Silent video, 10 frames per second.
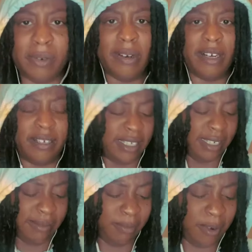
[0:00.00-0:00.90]
or
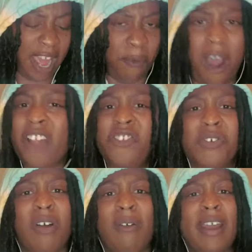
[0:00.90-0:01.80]
to watch you
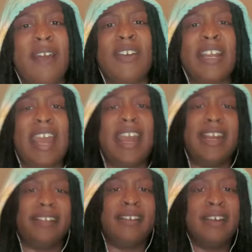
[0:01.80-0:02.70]
or whatever the case.